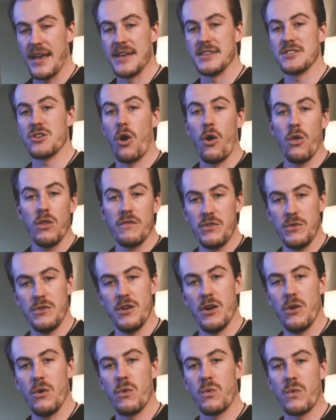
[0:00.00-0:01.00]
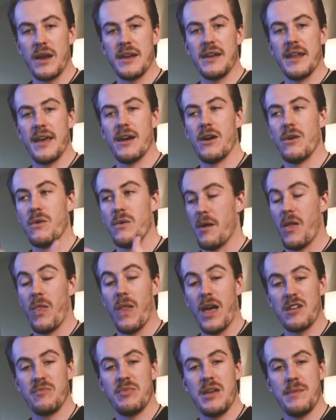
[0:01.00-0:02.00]
As all of you know right now, a
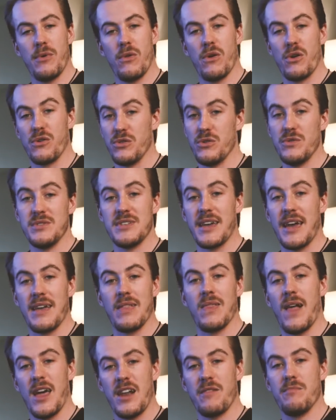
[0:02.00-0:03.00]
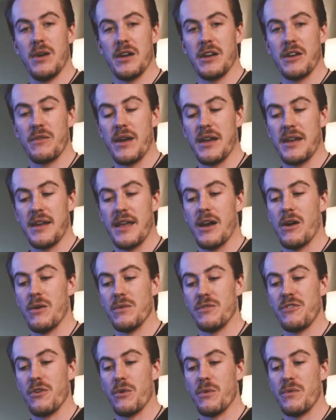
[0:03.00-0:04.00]
lot of people are losing a lot of money right now.
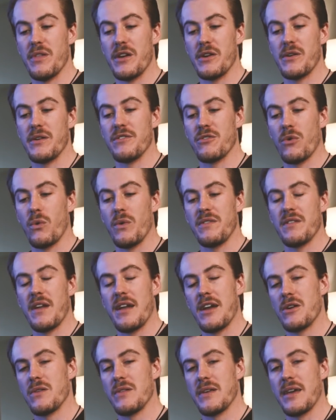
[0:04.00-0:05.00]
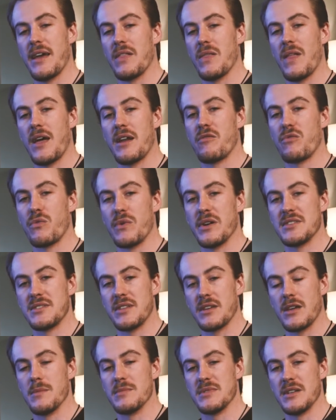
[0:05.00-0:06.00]
So there is always inherently a lot of risk
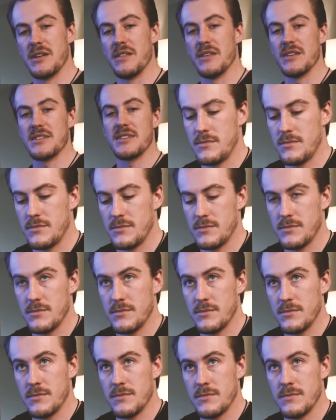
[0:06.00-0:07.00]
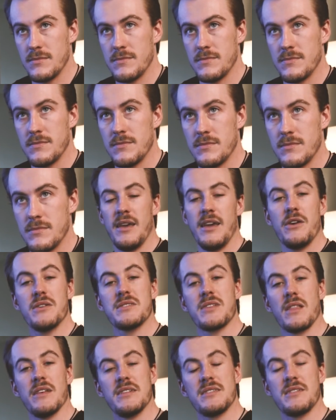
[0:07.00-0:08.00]
that comes into this. Here's
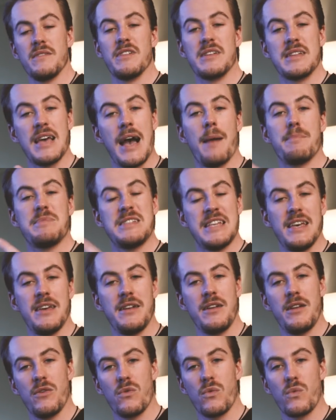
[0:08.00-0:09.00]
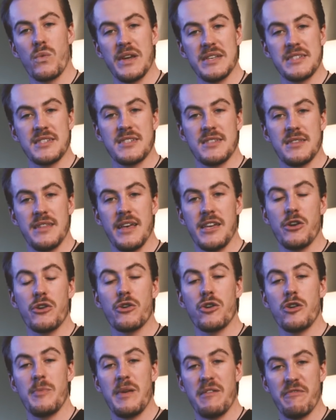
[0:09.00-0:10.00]
a list of the top 10 risks that you're
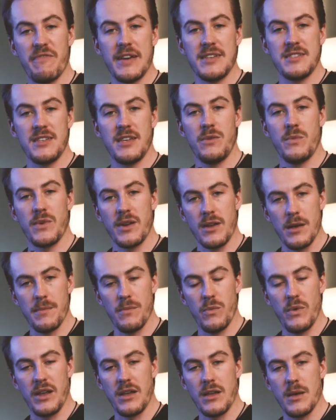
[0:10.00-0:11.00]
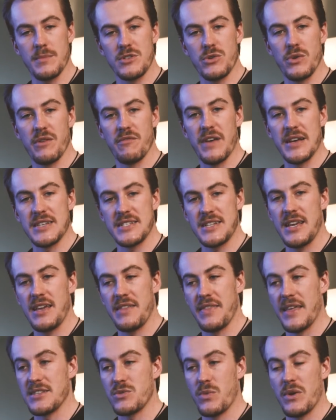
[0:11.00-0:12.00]
going to be facing when it comes to investing,
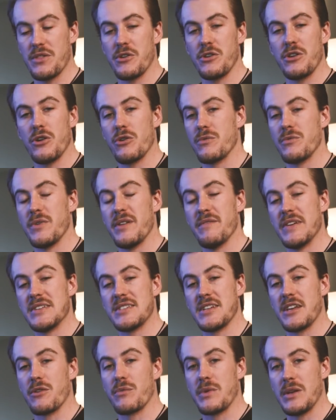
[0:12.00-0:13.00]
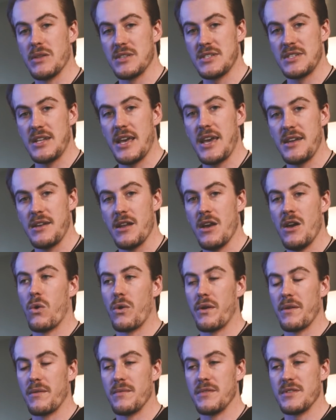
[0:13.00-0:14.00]
and that's whether you're investing in real estate
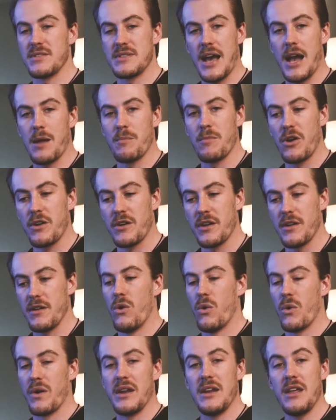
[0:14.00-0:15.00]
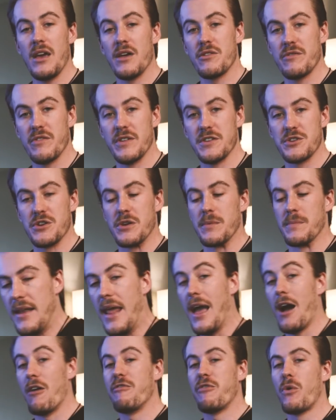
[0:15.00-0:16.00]
or the stock market or any other venture.
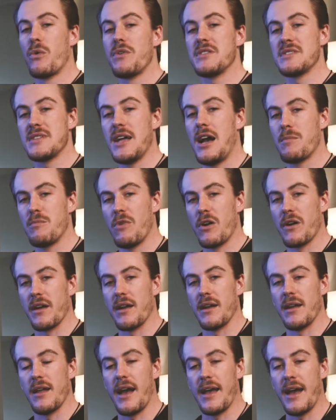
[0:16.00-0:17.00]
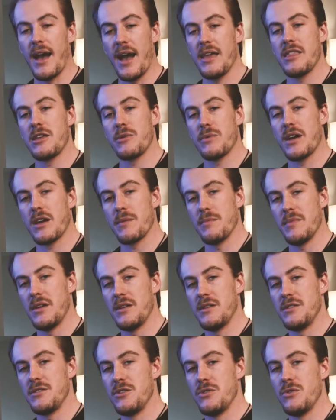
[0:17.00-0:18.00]
Now, for the stock market, I highly
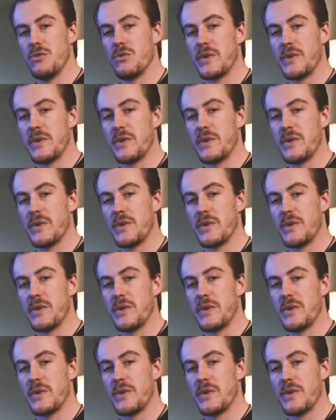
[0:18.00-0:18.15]
recommend you